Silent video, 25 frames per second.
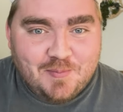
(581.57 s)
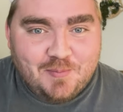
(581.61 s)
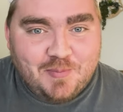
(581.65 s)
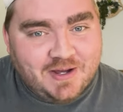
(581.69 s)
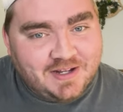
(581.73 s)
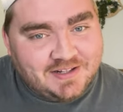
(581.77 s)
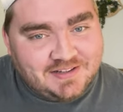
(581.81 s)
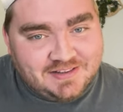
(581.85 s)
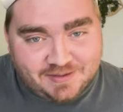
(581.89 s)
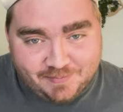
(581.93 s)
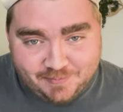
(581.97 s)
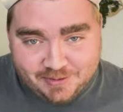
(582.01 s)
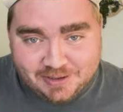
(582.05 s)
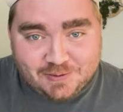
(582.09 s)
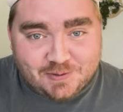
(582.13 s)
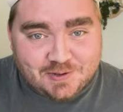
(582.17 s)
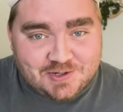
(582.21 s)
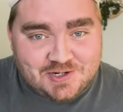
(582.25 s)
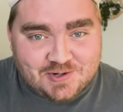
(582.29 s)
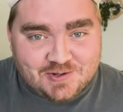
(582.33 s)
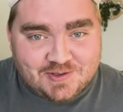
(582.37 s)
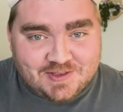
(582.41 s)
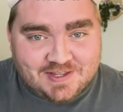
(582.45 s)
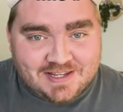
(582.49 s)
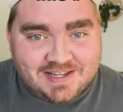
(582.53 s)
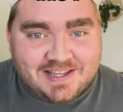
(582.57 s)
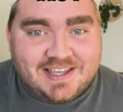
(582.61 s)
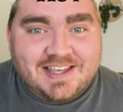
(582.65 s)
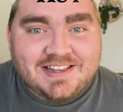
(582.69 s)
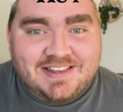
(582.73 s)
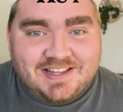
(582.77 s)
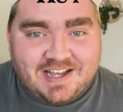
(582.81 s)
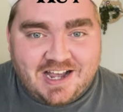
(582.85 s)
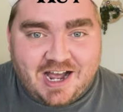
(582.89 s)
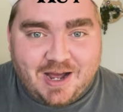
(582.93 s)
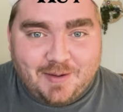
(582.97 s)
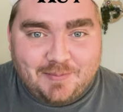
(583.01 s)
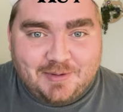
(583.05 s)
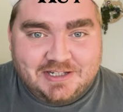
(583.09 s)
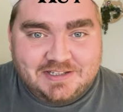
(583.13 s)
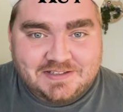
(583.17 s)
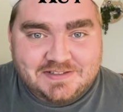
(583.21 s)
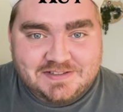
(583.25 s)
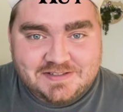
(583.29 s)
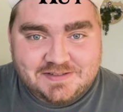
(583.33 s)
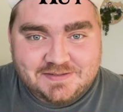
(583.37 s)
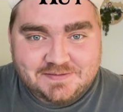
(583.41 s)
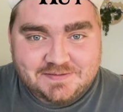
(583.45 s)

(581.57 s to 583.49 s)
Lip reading: but let me know what you think in the comments.